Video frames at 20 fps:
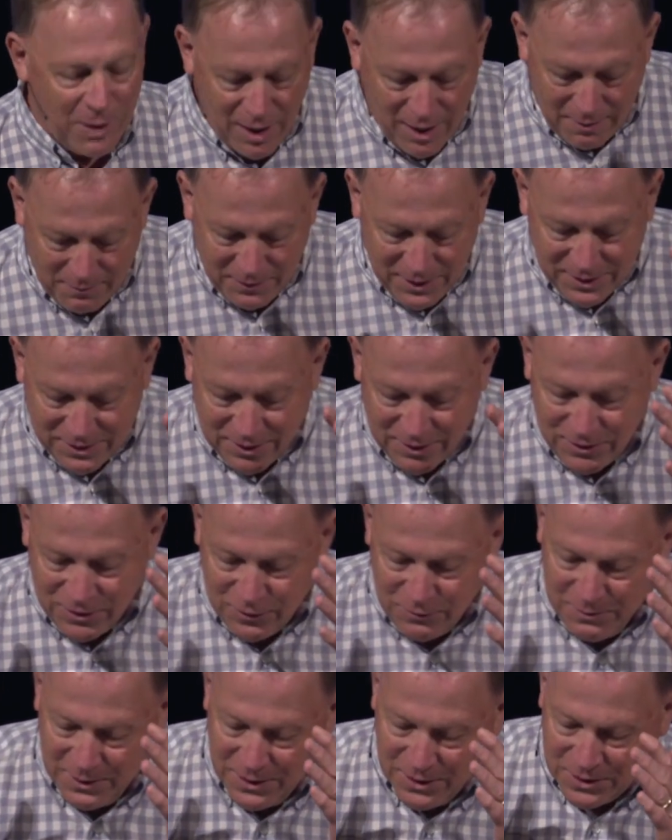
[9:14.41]
Mom, listen
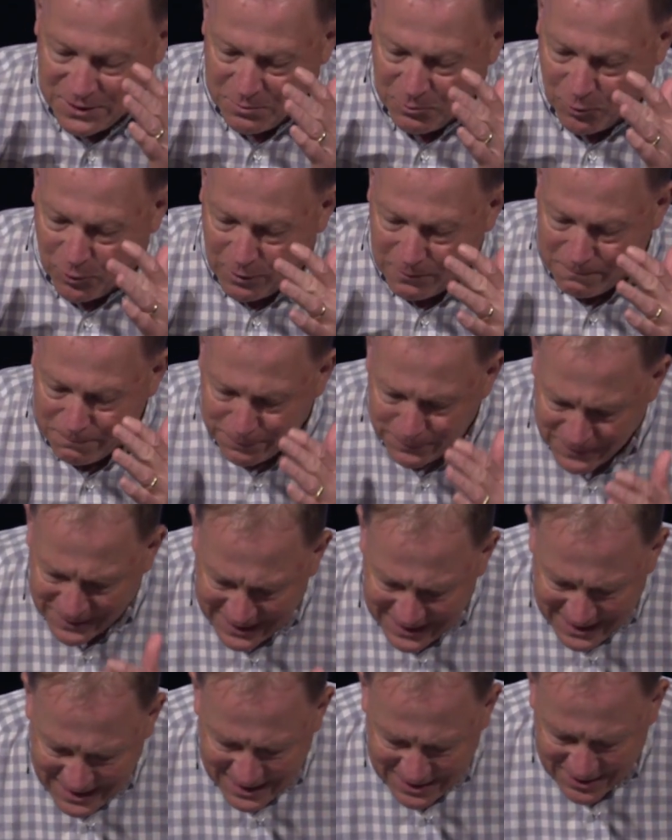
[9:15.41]
to me this morning.
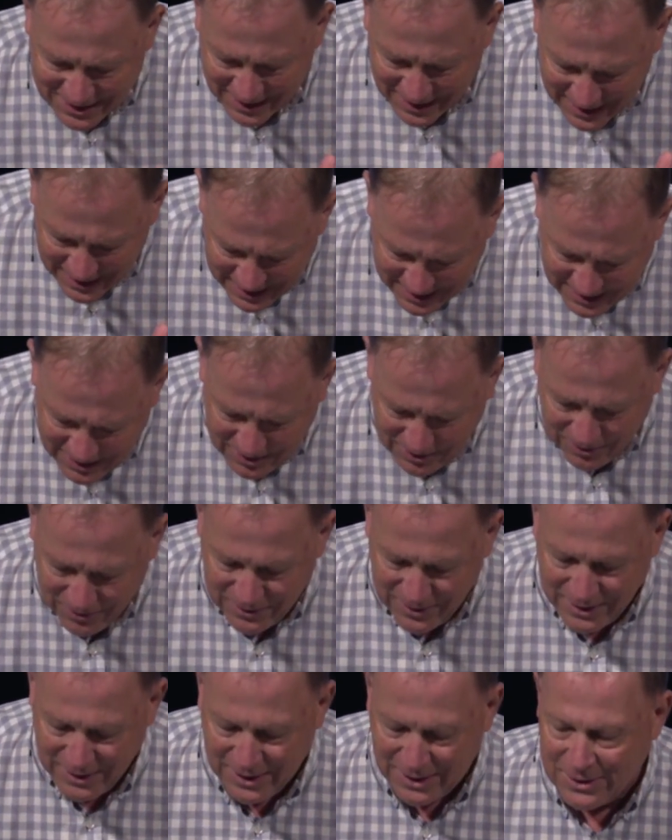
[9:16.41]
Please
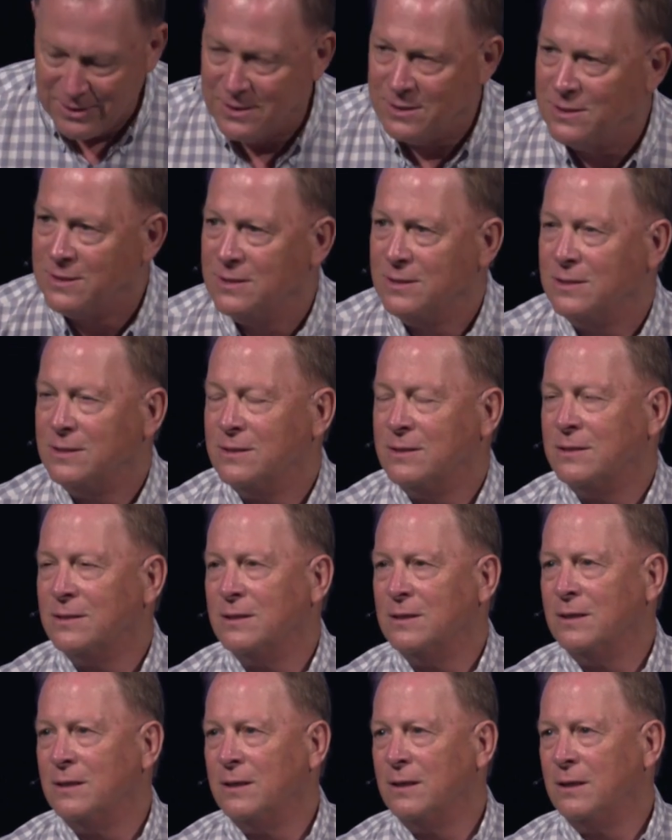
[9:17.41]
hear this.
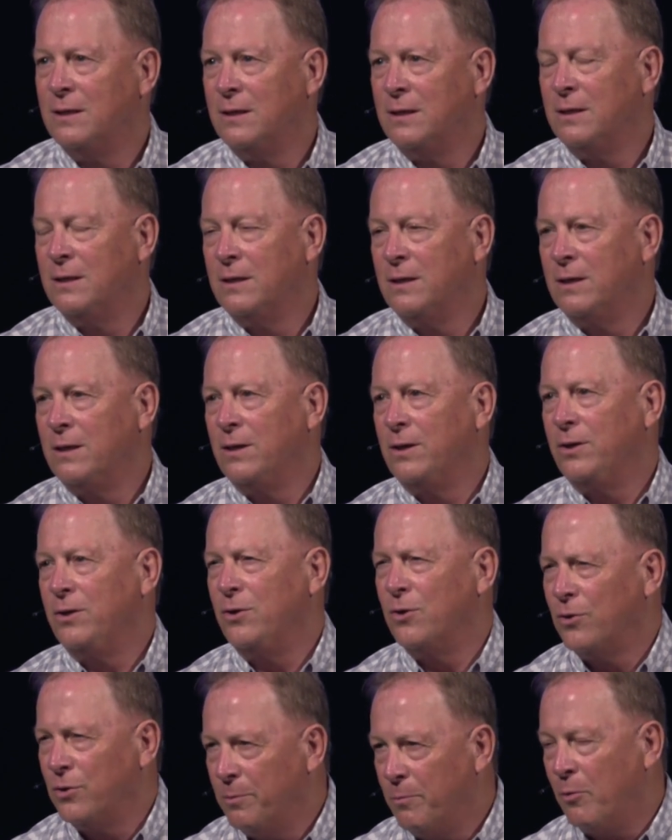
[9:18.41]

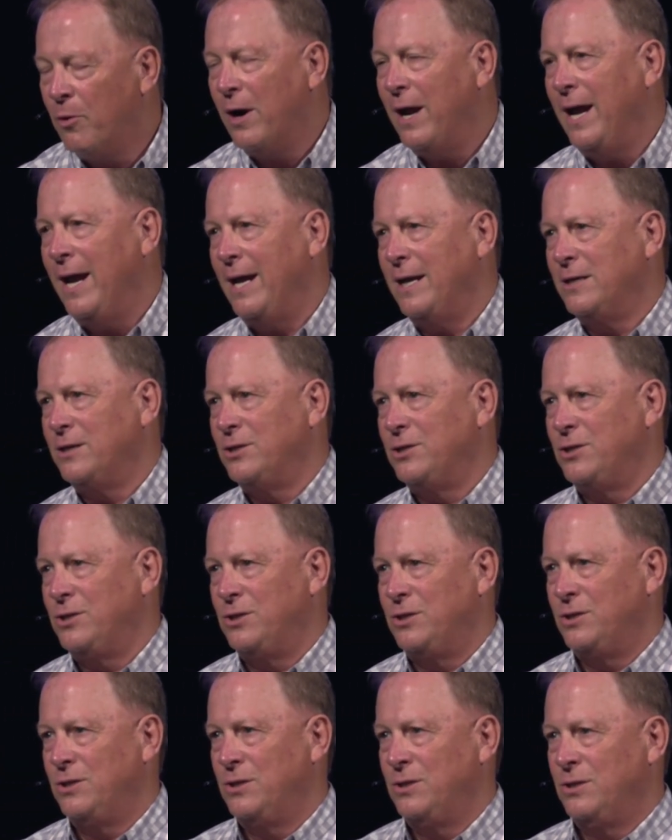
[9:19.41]
You're the
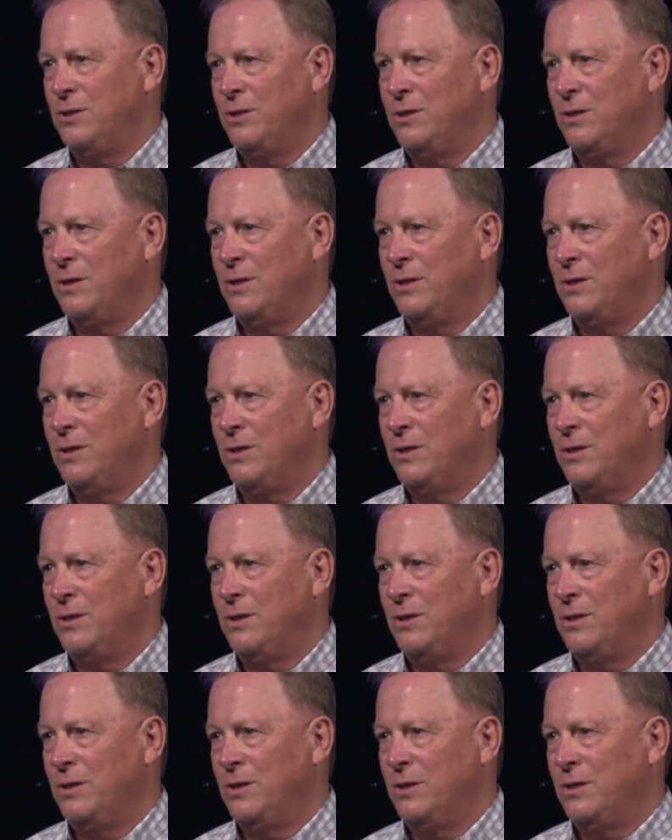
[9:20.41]
branch.